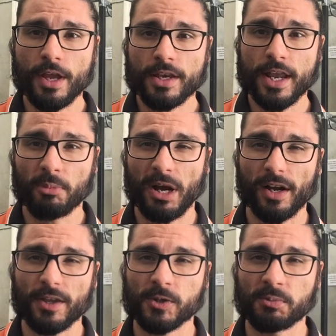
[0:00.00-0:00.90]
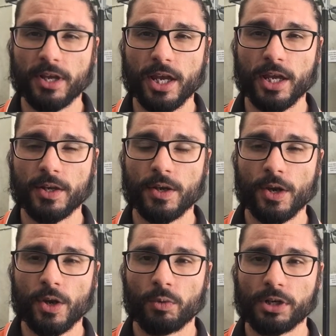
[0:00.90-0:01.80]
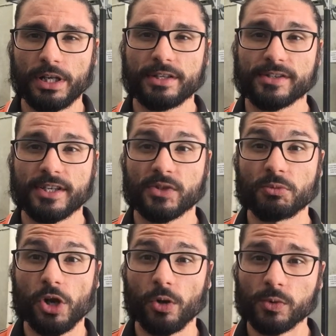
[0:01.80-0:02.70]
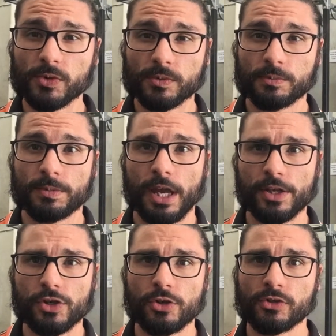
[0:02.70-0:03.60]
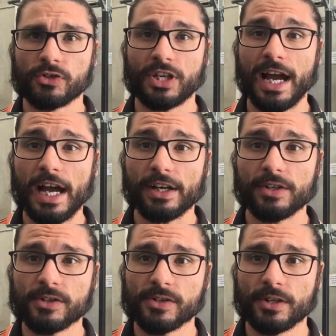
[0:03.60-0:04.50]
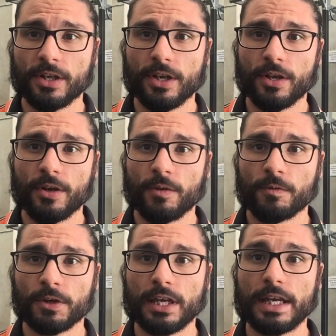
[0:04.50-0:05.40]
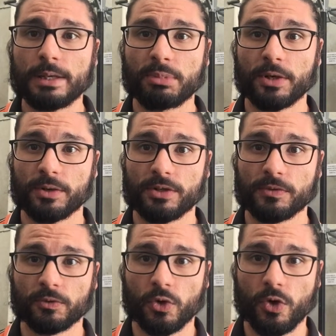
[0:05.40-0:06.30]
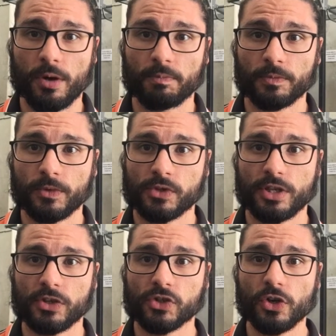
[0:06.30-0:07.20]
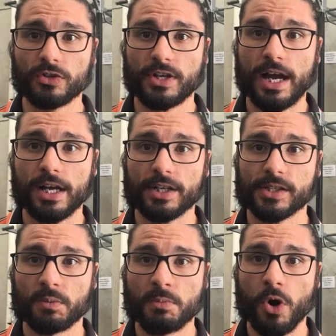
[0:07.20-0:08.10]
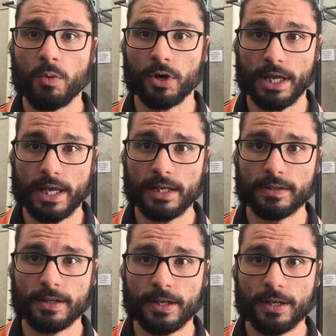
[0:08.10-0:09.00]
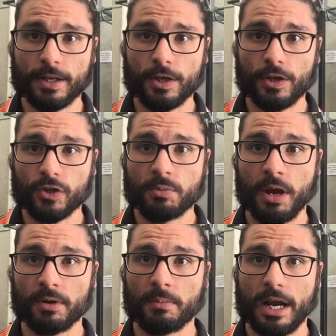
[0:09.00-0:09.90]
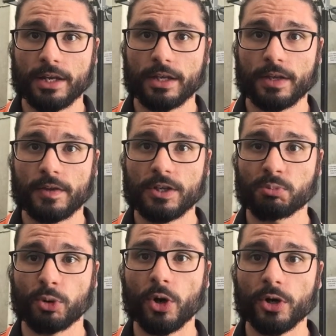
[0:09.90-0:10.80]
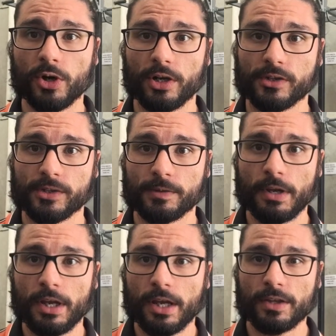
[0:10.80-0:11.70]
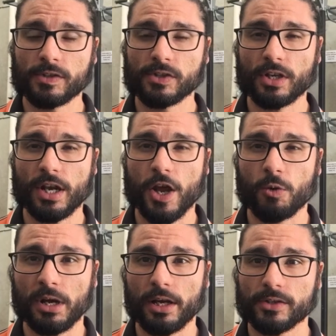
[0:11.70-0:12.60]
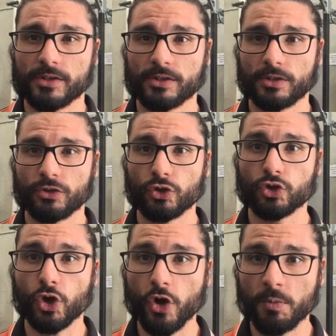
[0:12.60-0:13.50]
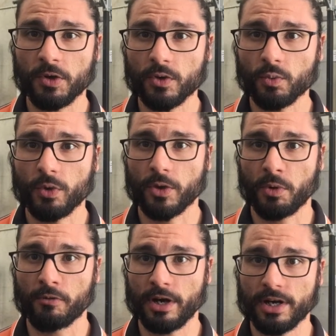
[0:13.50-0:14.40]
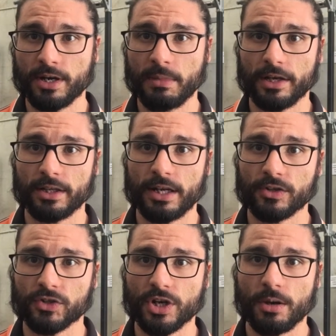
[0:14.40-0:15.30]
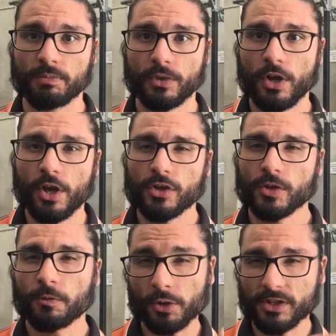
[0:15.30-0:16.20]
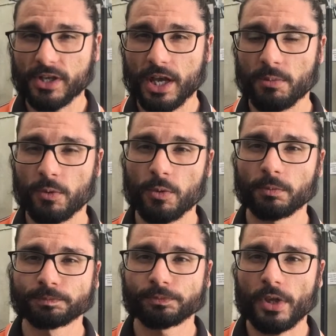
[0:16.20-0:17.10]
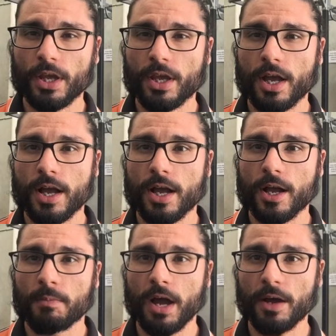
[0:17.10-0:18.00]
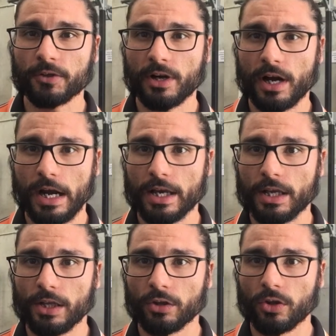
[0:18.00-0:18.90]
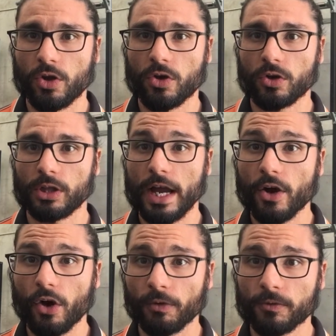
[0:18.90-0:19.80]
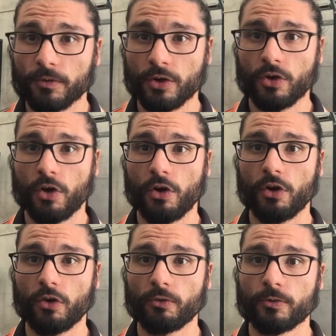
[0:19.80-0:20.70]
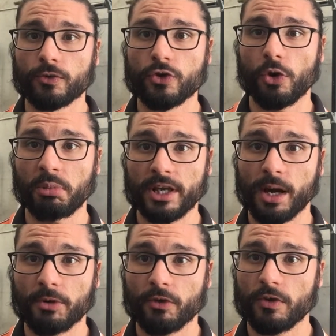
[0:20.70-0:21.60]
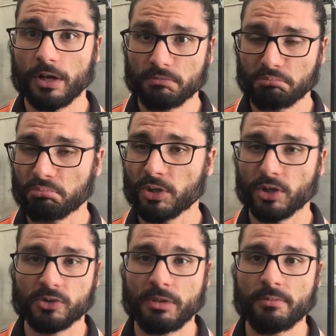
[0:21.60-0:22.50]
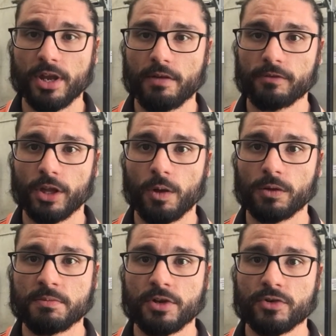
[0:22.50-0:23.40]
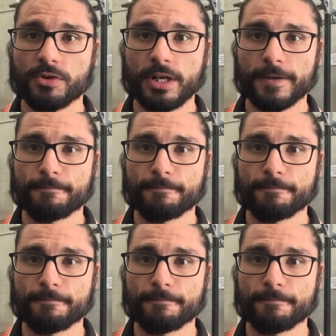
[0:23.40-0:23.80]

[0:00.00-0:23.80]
Now, part of this plan, we need to set some goals and use targets for key periods of time. So there's certain targets that we might want to hit to be able to make this progress. And this is going to help us determine whether we're ready to make the next jump. So for example, after a long layoff of not being able to run because maybe you have a lower limb injury,